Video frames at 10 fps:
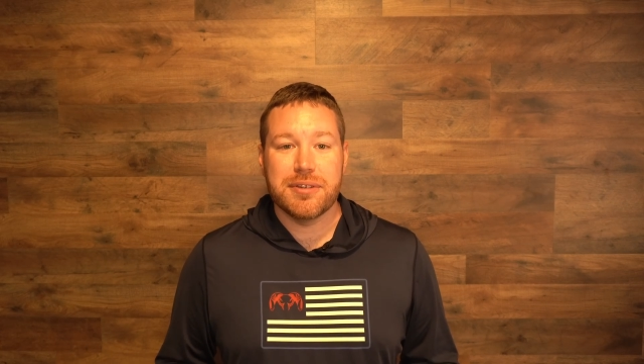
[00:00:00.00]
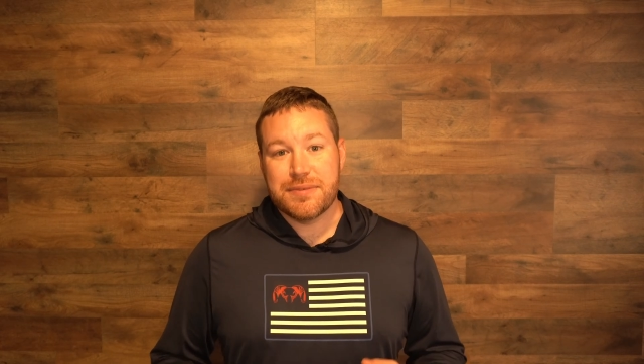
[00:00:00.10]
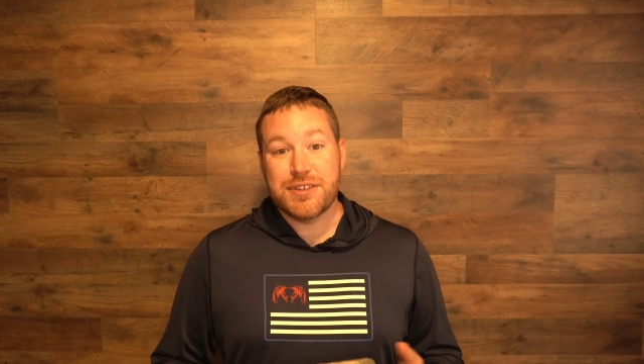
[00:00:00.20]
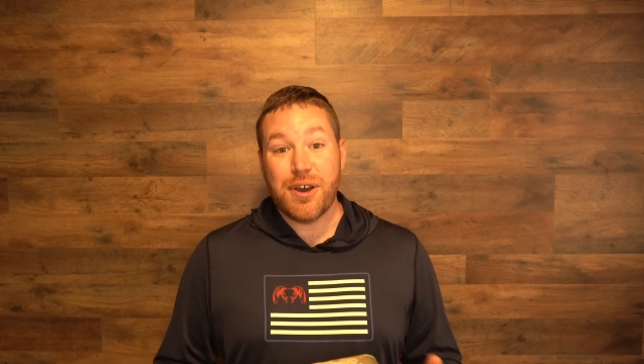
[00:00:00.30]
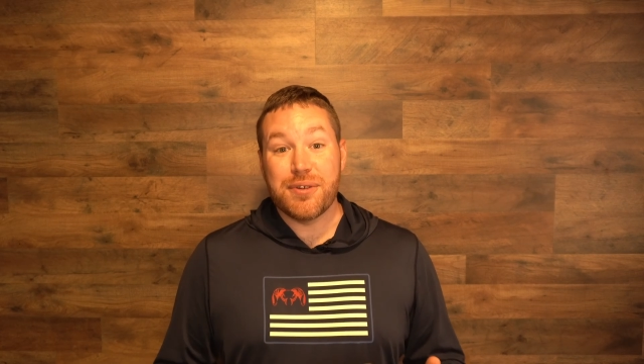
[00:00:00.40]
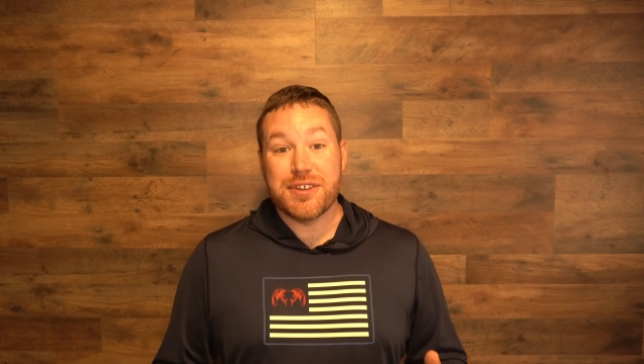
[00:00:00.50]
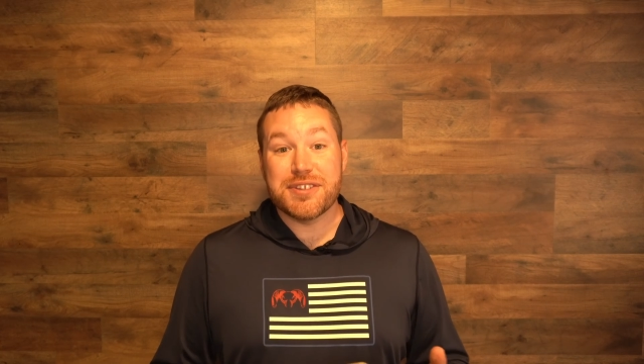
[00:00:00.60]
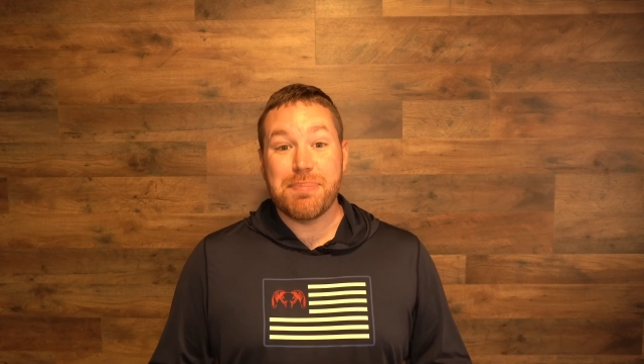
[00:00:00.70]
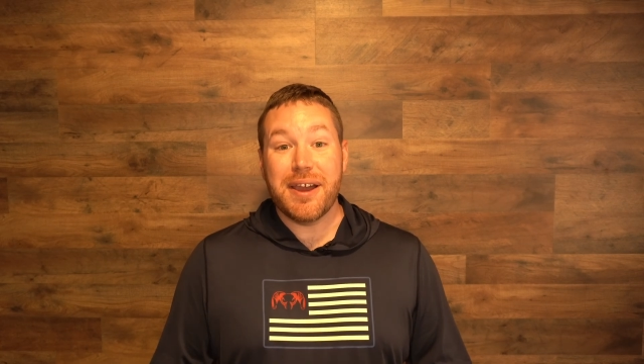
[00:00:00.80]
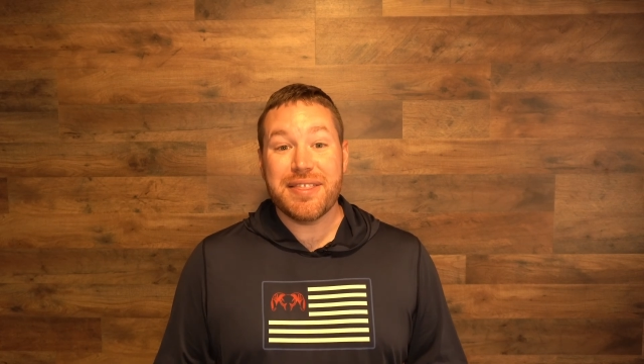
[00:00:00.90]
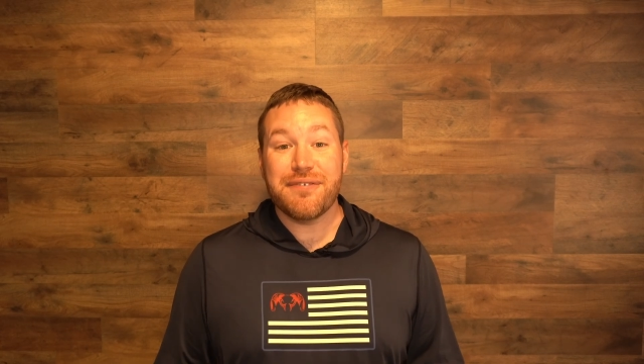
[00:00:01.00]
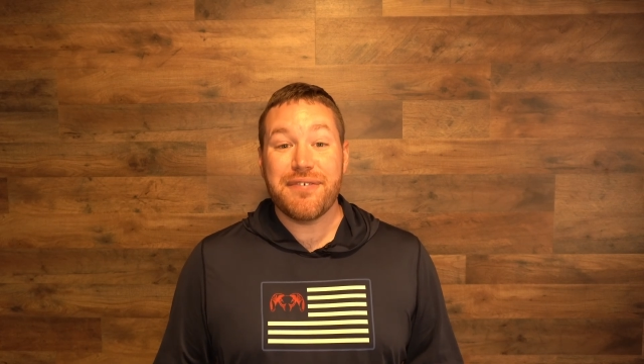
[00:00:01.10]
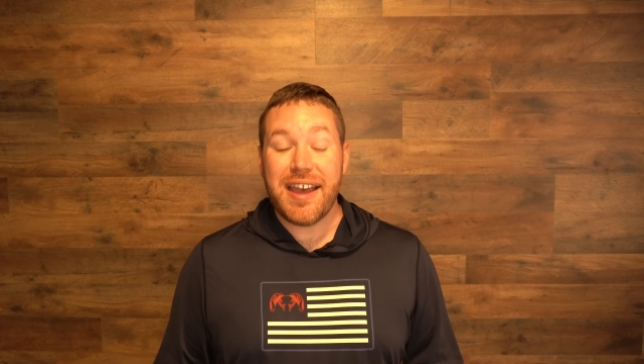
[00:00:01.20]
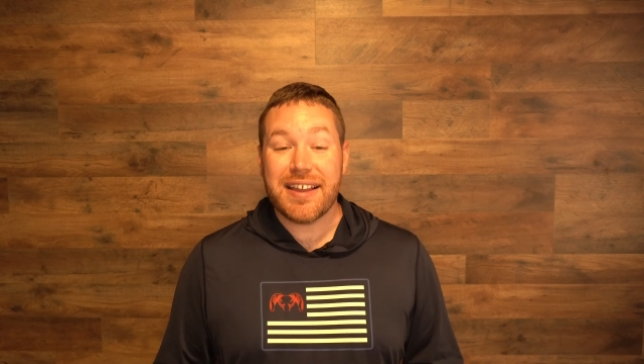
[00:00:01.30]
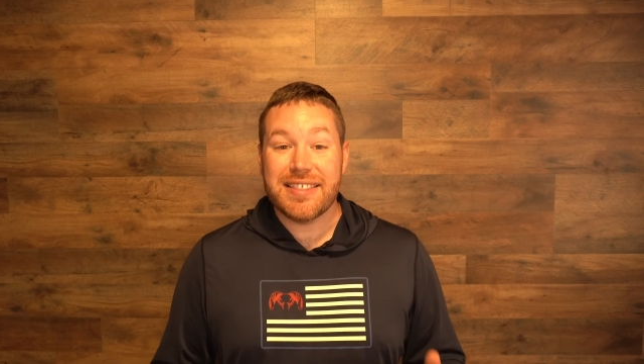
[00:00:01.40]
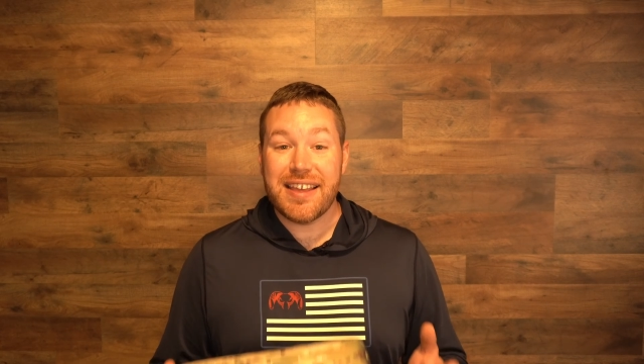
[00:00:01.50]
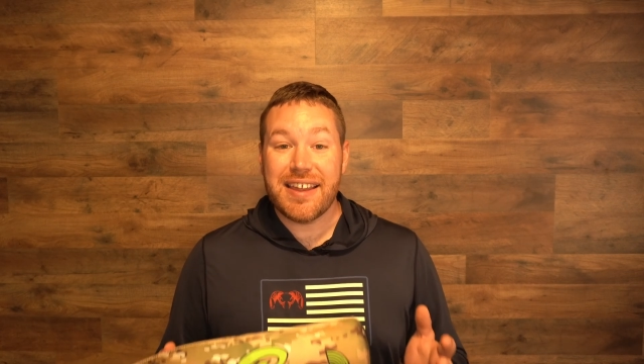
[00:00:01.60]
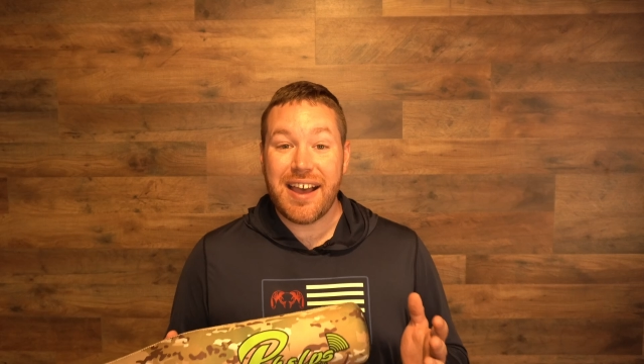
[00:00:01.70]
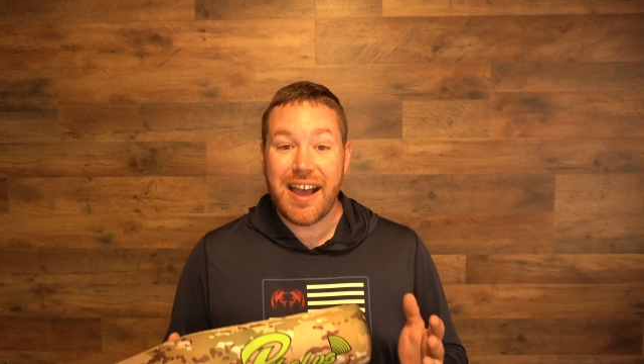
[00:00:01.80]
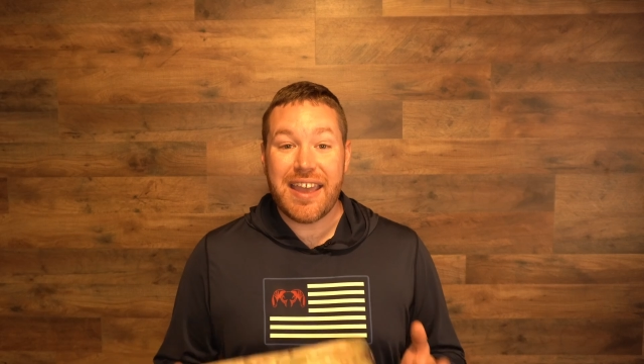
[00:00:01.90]
So despite the fact
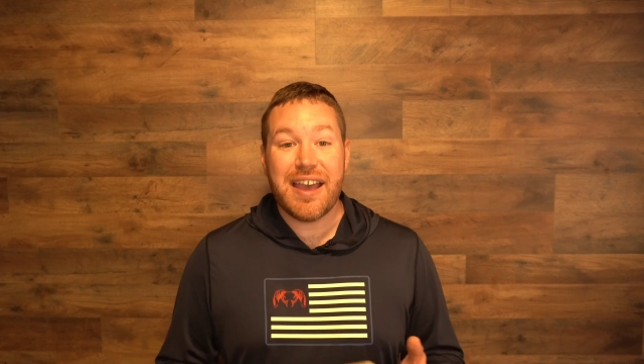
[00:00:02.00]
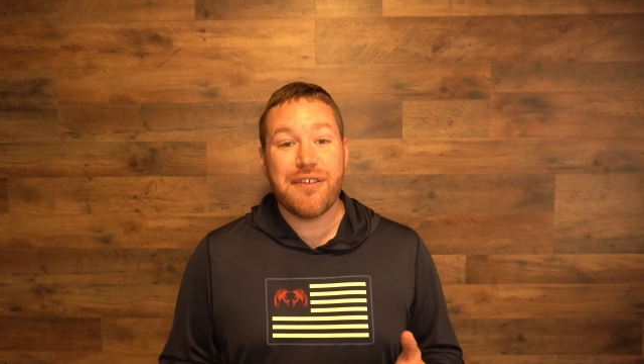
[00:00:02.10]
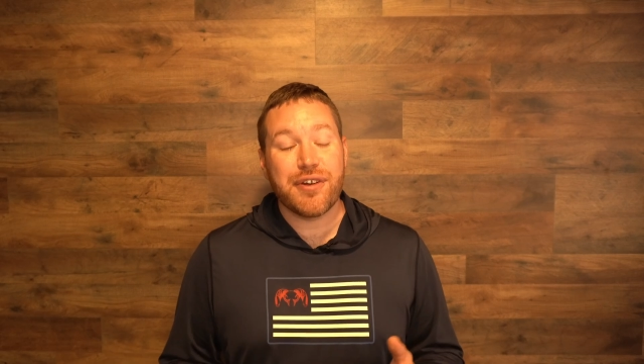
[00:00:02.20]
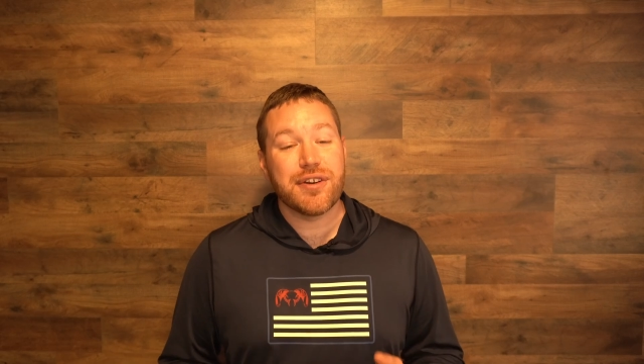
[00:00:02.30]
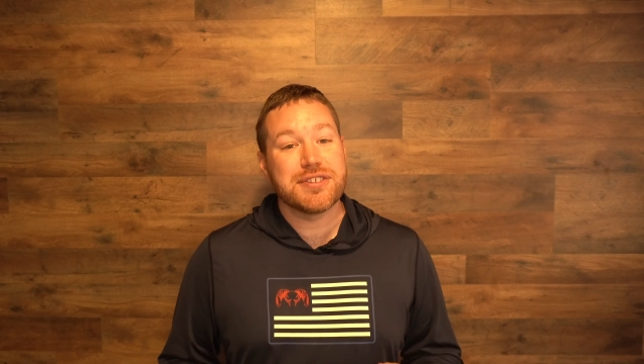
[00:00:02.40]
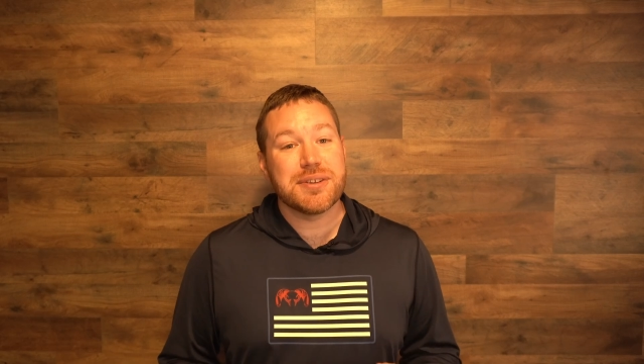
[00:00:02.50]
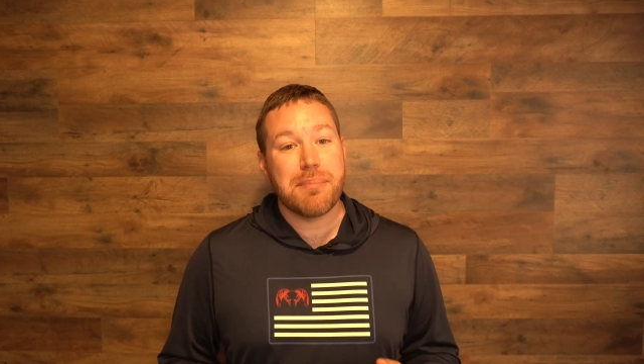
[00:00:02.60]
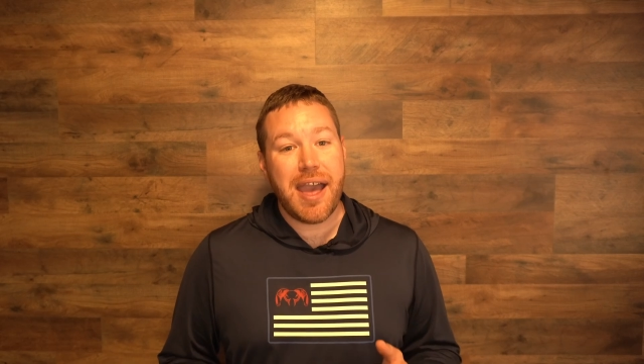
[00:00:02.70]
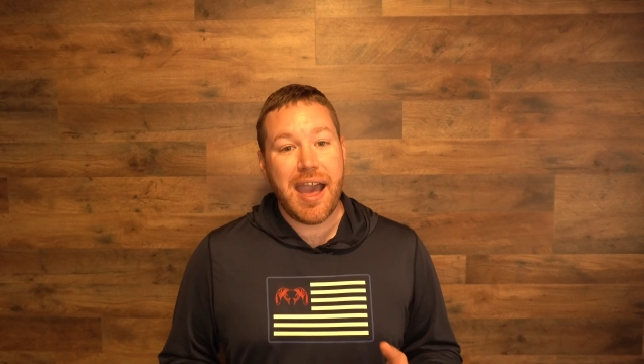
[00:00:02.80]
that I have heard some